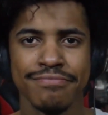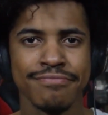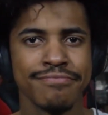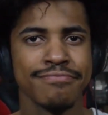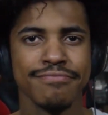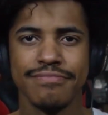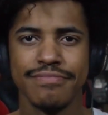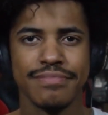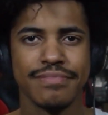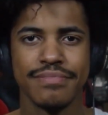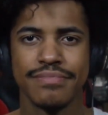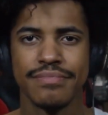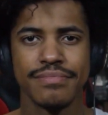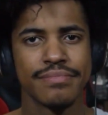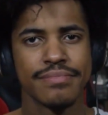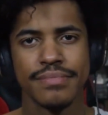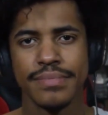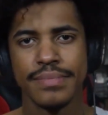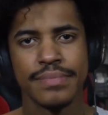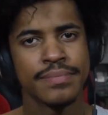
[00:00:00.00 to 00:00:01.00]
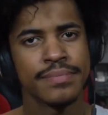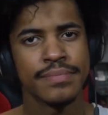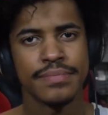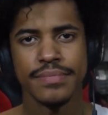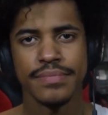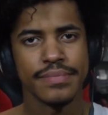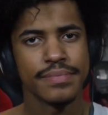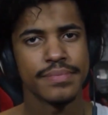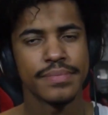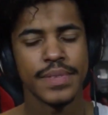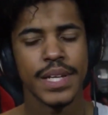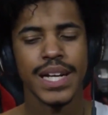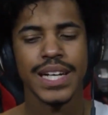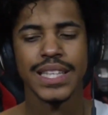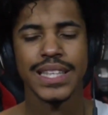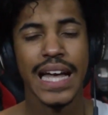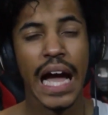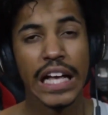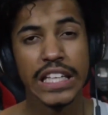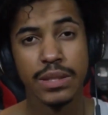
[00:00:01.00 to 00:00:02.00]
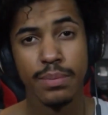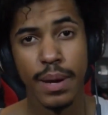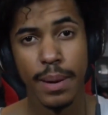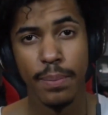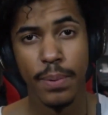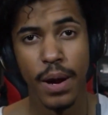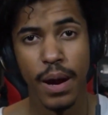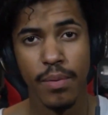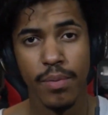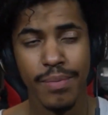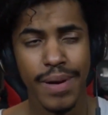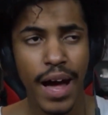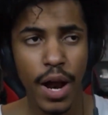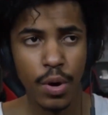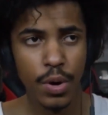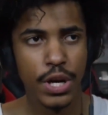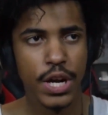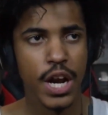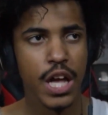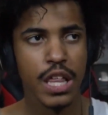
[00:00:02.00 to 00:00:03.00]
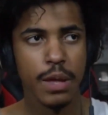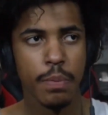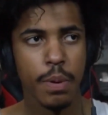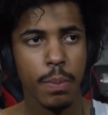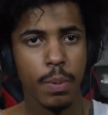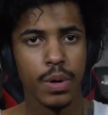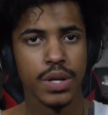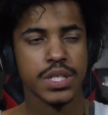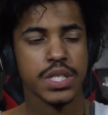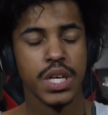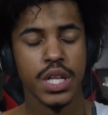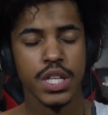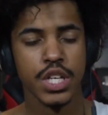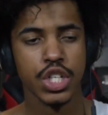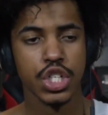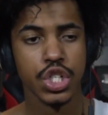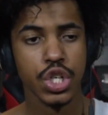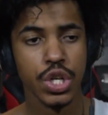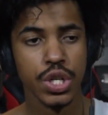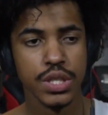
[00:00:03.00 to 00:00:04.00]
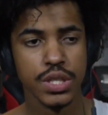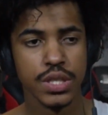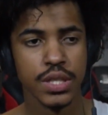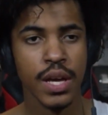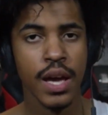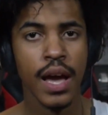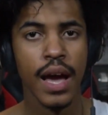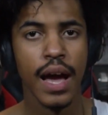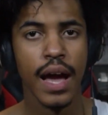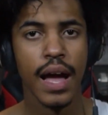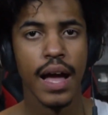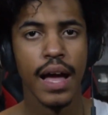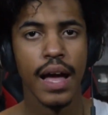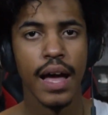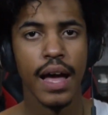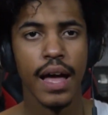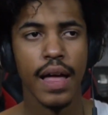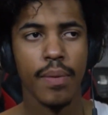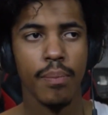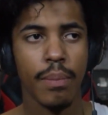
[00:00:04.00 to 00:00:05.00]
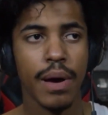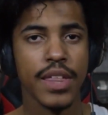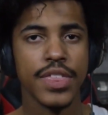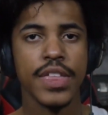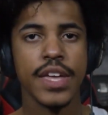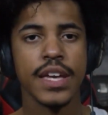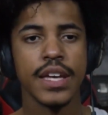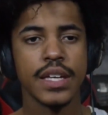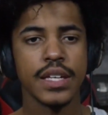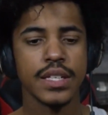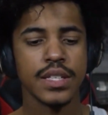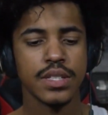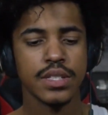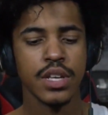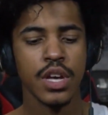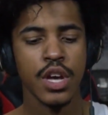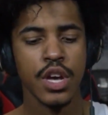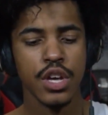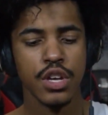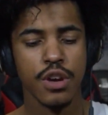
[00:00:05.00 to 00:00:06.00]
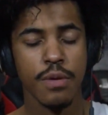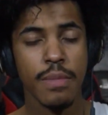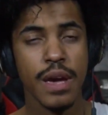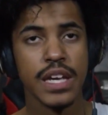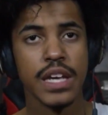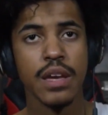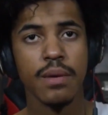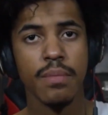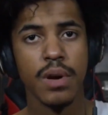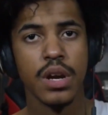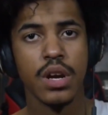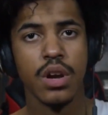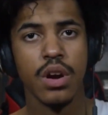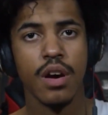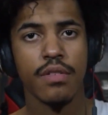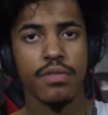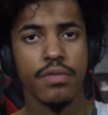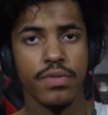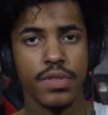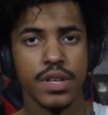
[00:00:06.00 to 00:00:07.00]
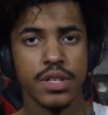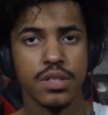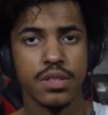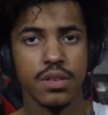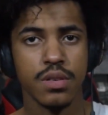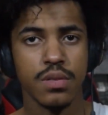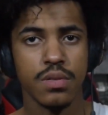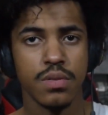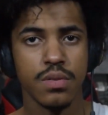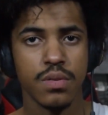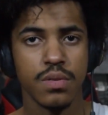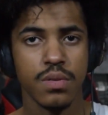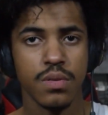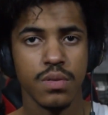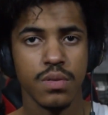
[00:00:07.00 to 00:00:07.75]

That's my problem. I don't care that people are selling shirts. My thing is, you're making money off of this dude,